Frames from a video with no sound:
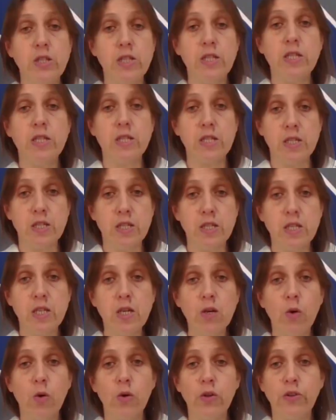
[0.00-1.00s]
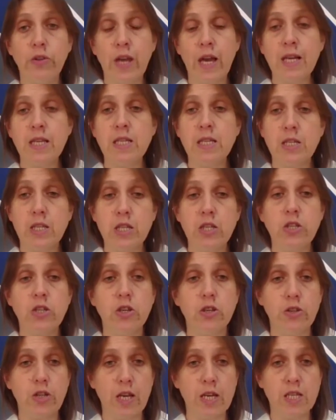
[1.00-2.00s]
TTT or Test, Teach,
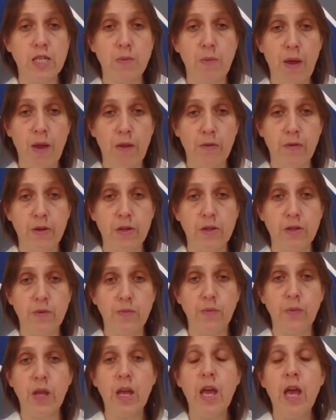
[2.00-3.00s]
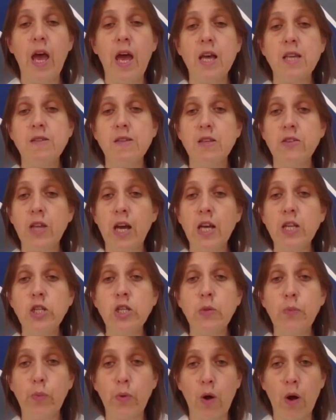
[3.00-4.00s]
Test method. As the
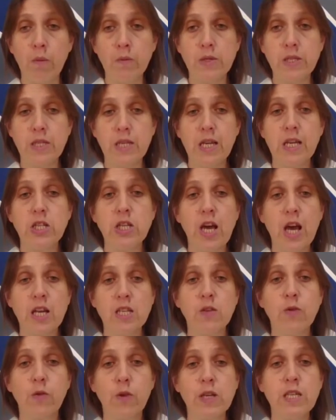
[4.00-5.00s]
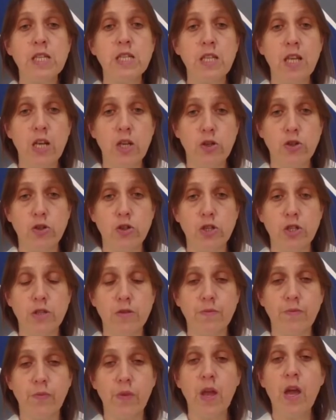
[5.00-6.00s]
title prompts, it has 3 stages.
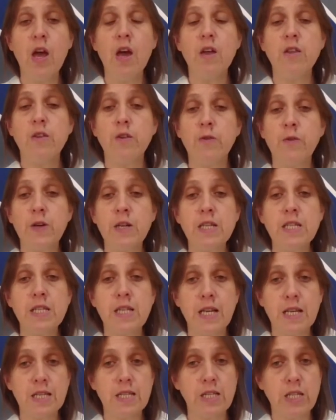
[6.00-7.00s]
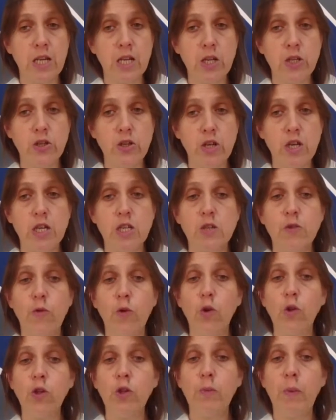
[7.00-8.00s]
The first test stage is
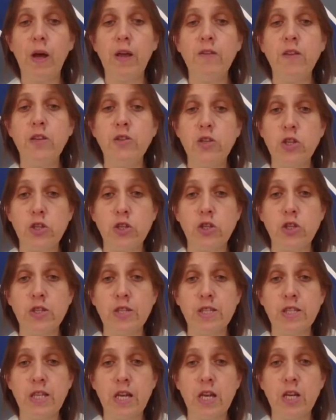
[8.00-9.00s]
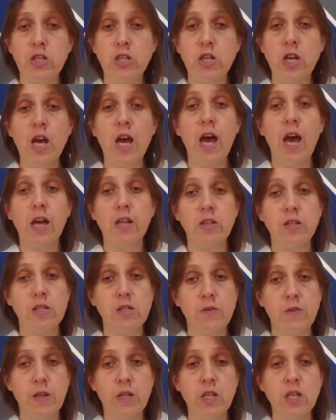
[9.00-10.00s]
followed by the teaching stage and
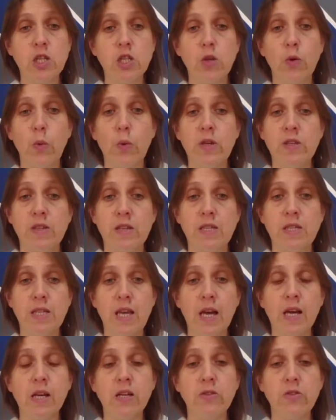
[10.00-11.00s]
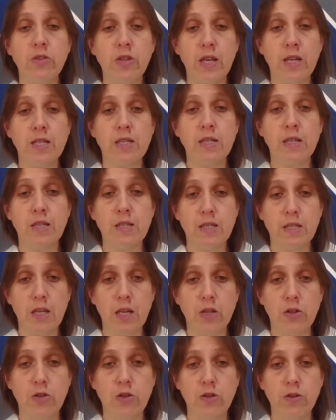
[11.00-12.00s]
is finished with the second test
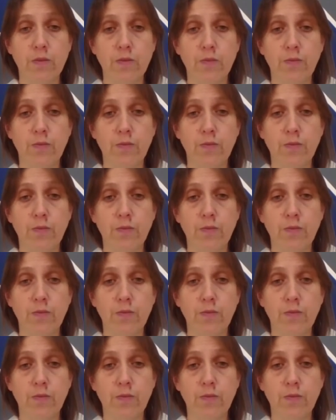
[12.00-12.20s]
stage.